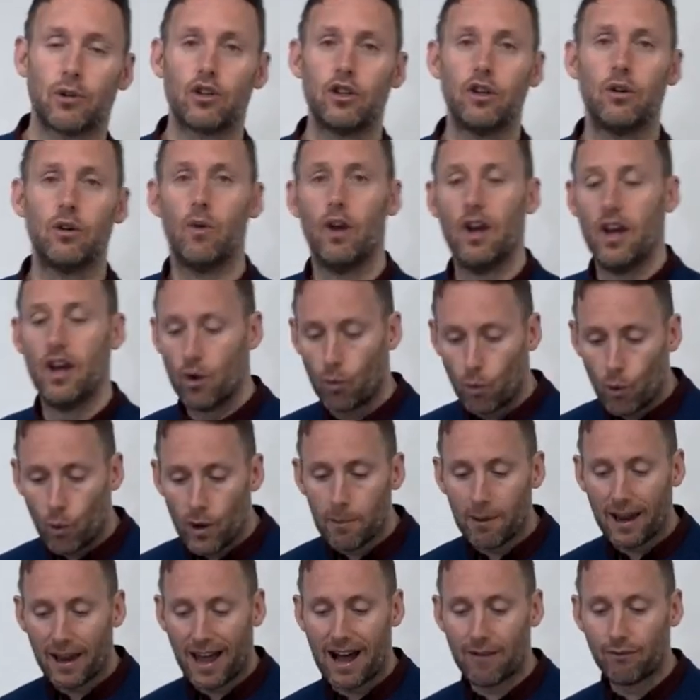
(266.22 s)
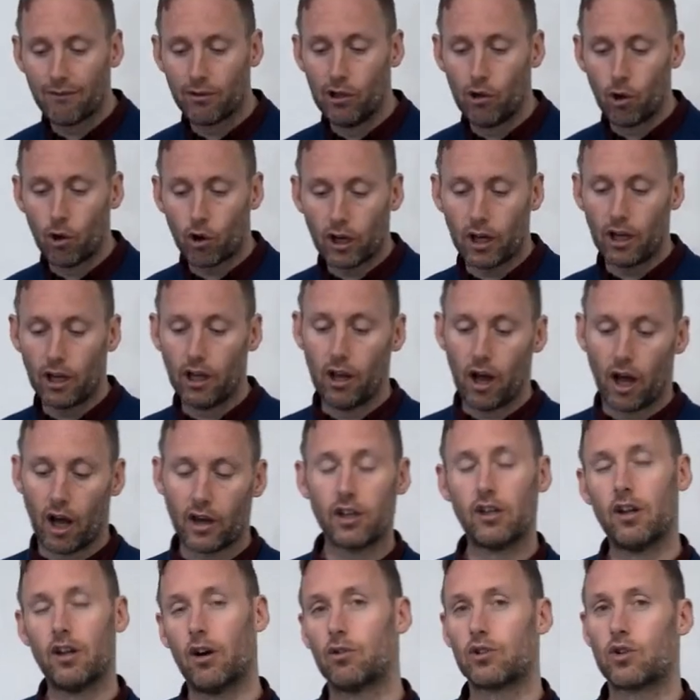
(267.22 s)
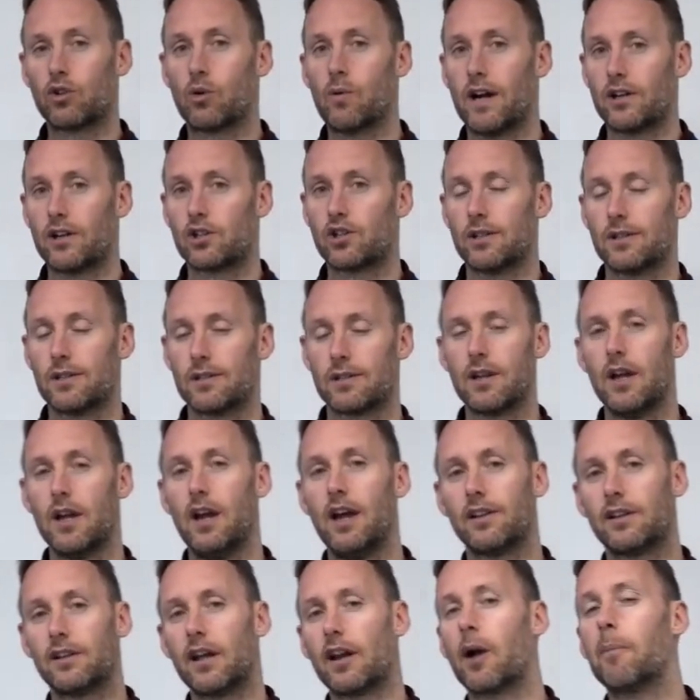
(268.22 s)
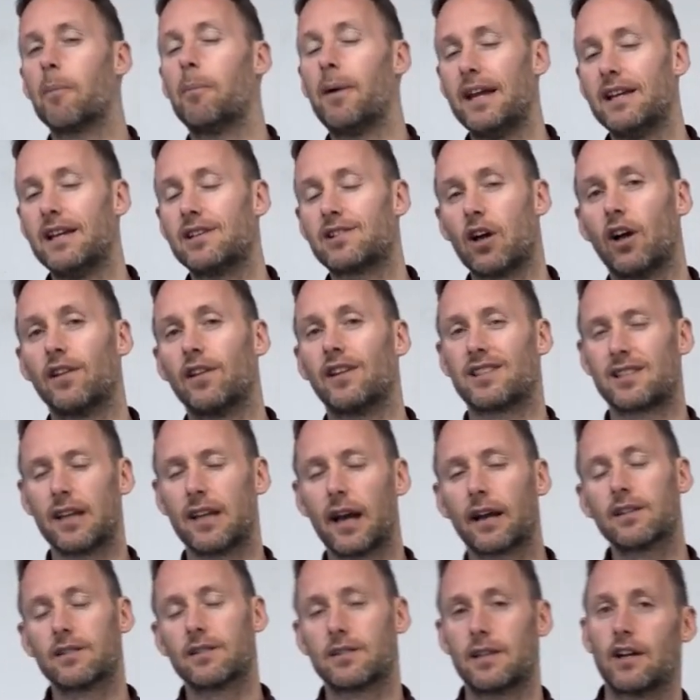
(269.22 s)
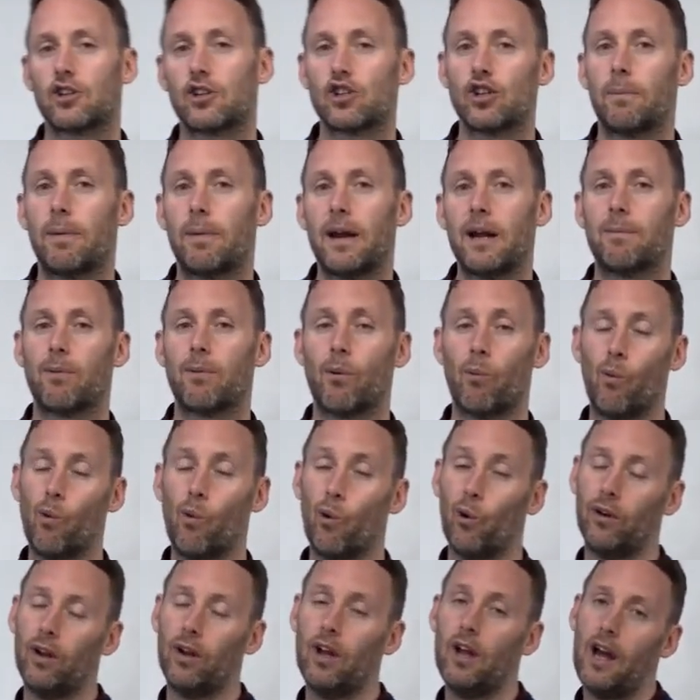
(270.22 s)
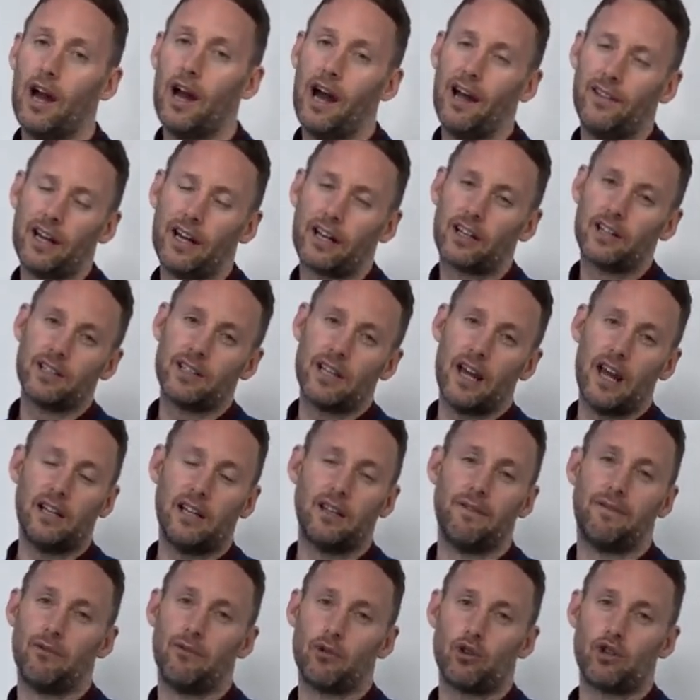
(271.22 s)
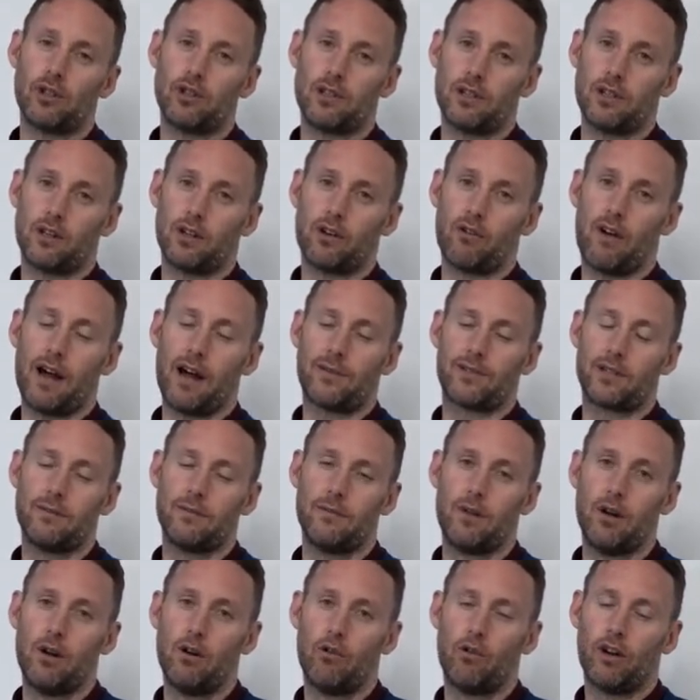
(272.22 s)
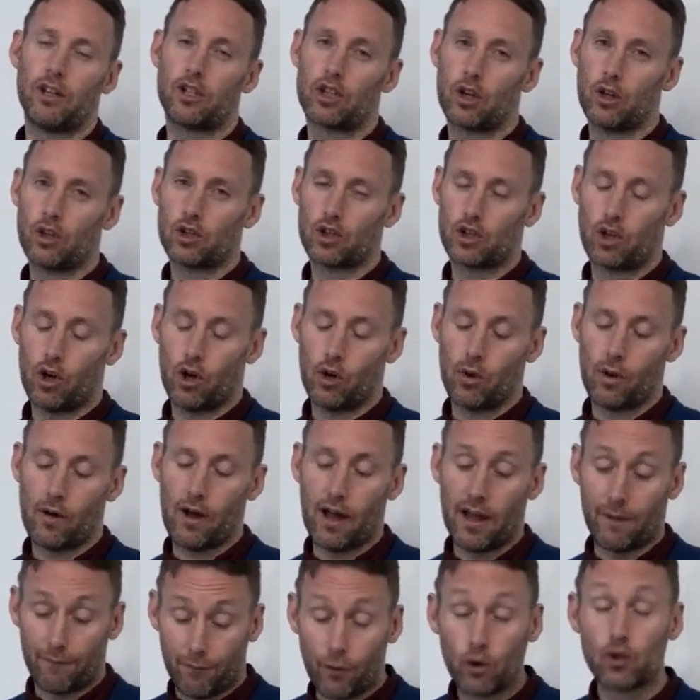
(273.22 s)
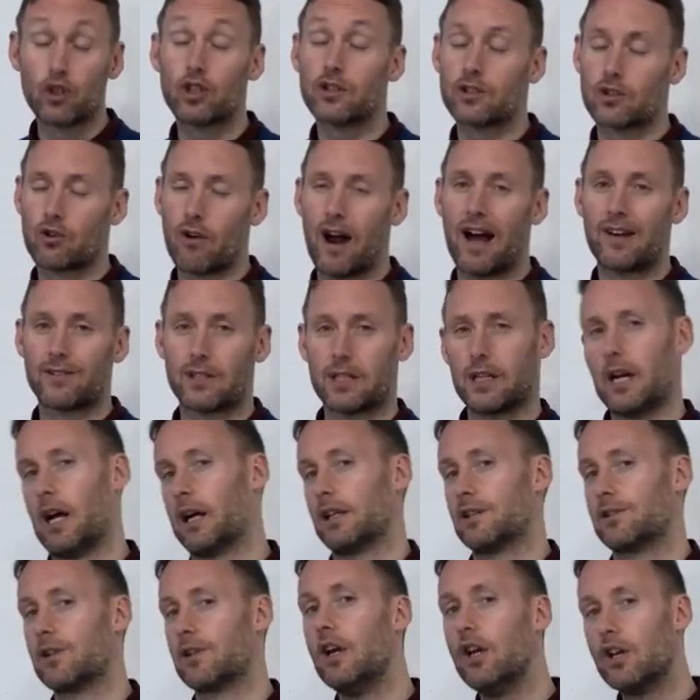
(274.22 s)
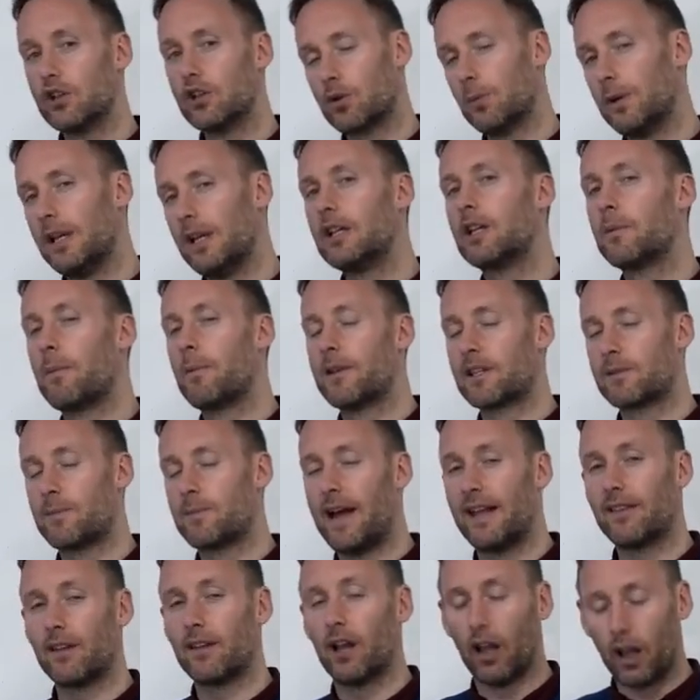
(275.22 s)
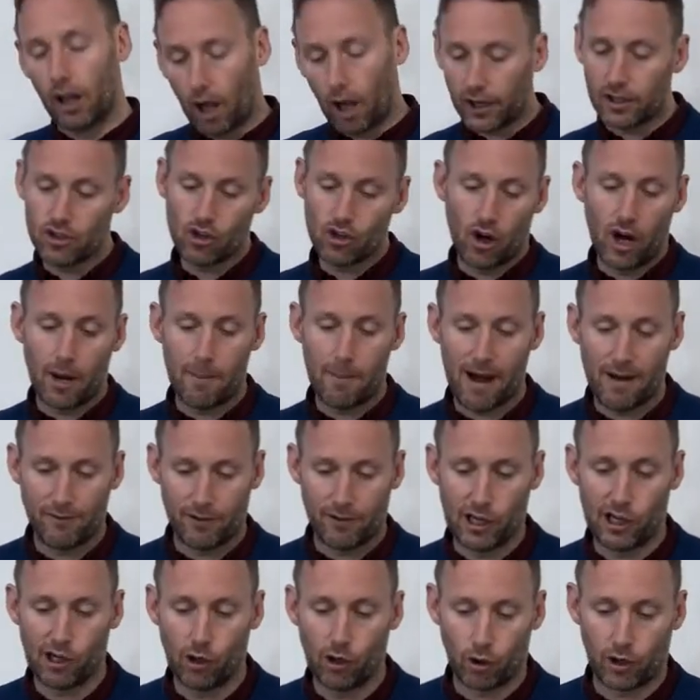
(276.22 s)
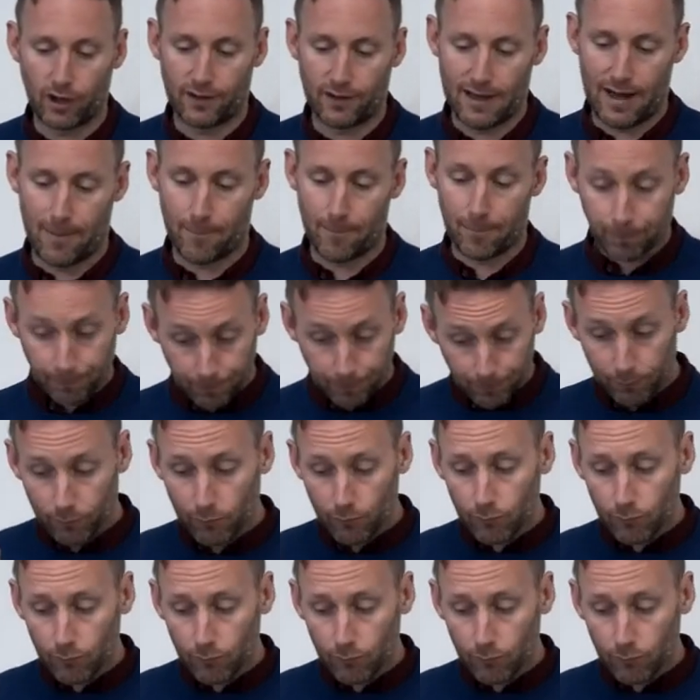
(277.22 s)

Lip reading: number 2, we will have a look at a lot of those questions that are based on the second section of paper 1 and that contain the functions and the graphs. Right? So functions, graphs and calculus. So we need to spend a lot of time having a look at them.